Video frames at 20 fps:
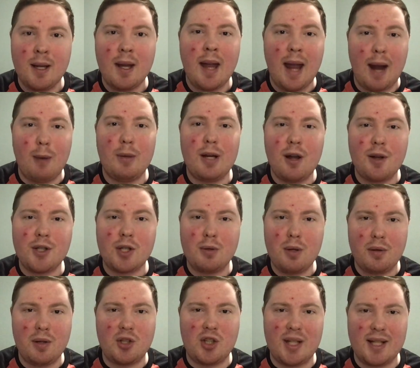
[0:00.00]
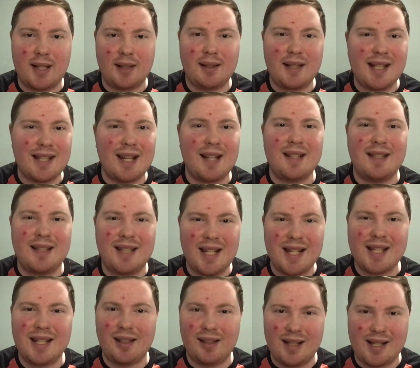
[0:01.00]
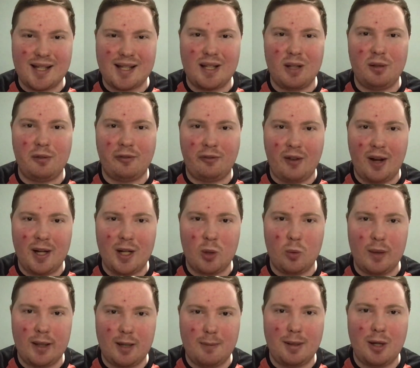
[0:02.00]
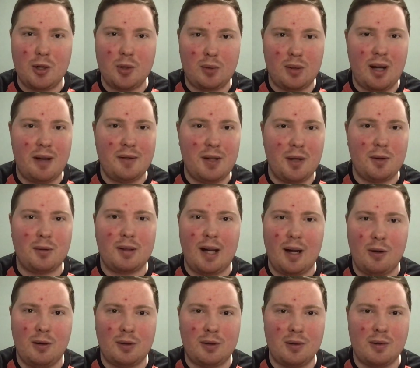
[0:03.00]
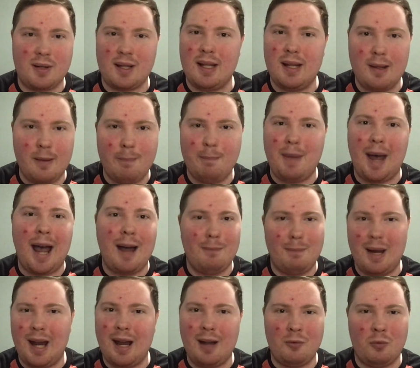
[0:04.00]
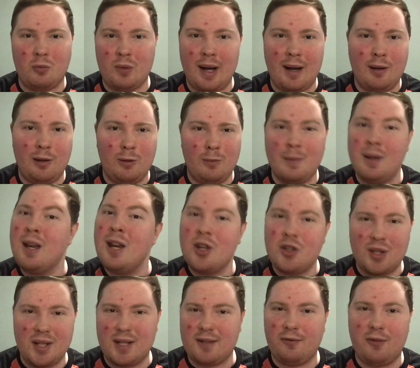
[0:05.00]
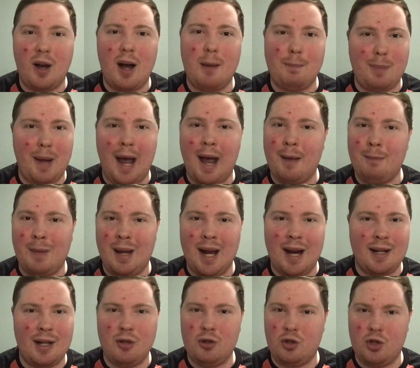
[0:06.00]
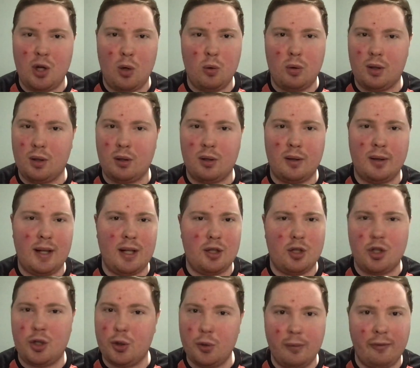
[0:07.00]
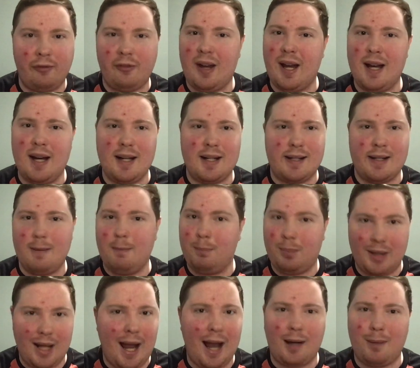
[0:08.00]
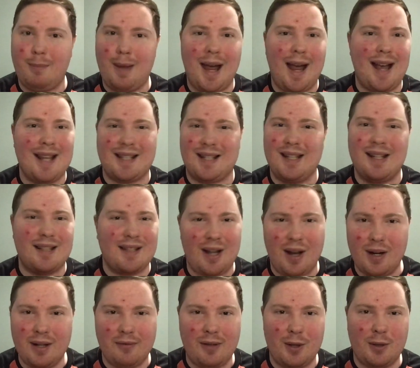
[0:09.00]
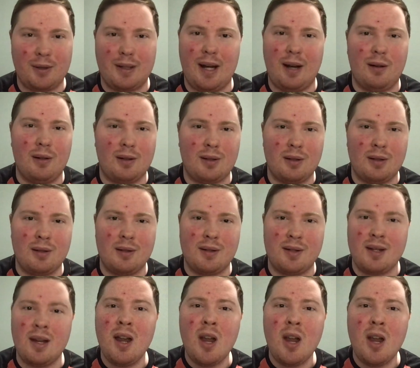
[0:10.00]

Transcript: And we also know that she's at least a decently skilled fighter when compared to a lot of the other characters in the Batman realm. She's fought Batman and Joker and Two-Face and Black Mask and a ton of other characters.